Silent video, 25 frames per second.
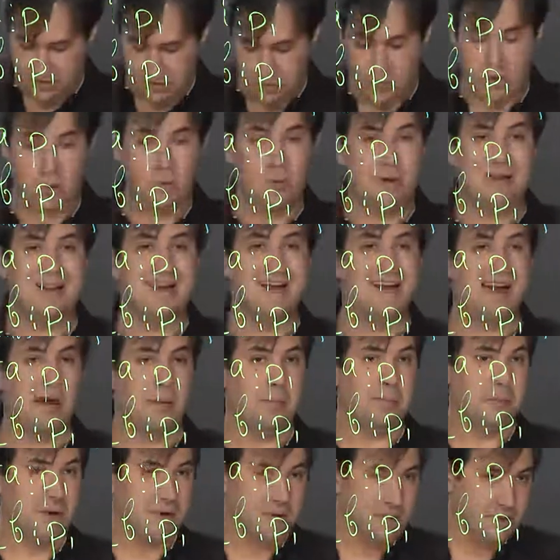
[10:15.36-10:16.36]
what will
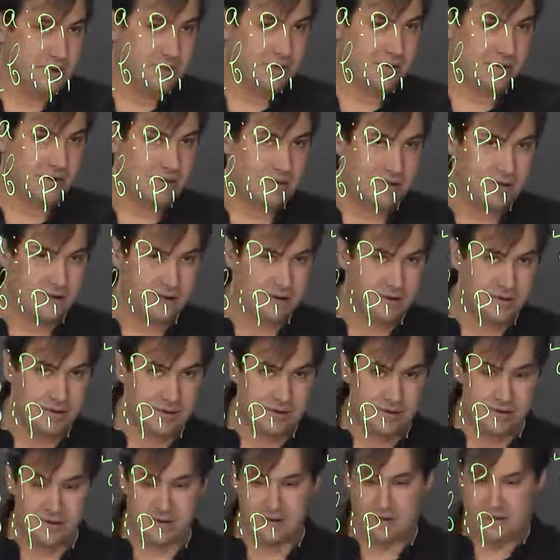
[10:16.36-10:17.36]
happen
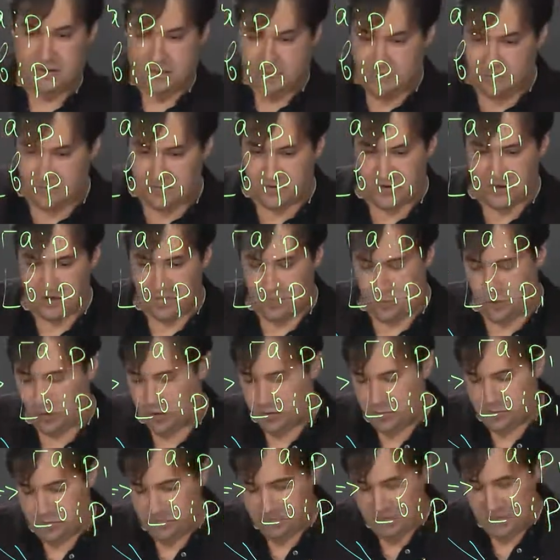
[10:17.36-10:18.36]
furthermore.
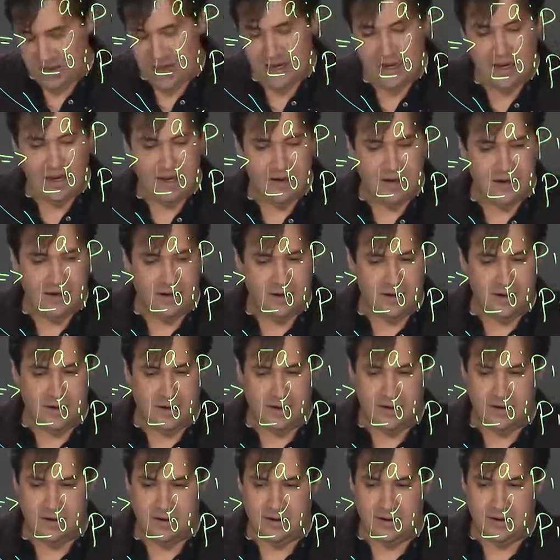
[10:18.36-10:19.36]

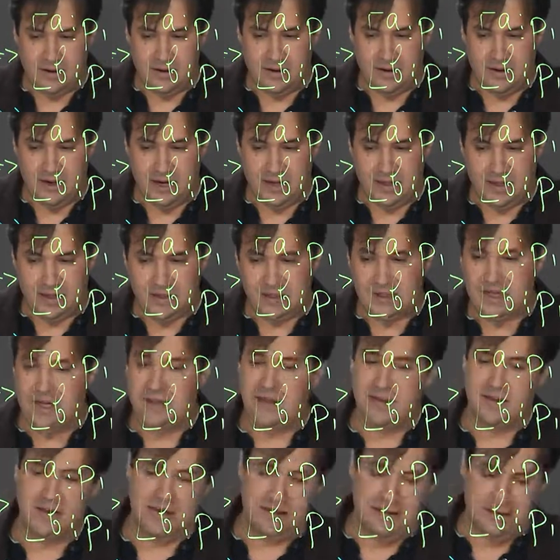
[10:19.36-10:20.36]
I
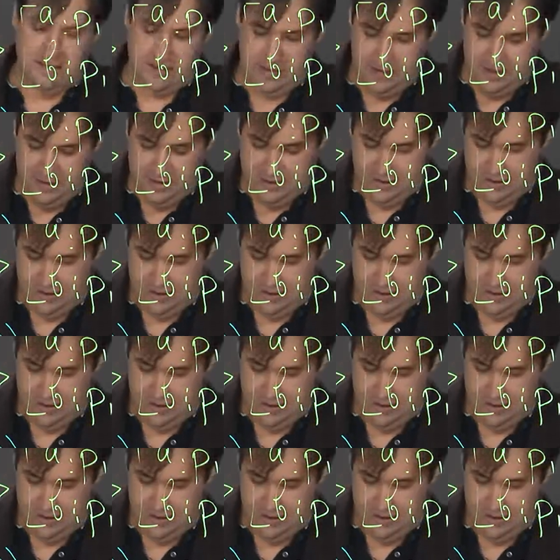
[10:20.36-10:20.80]
understand that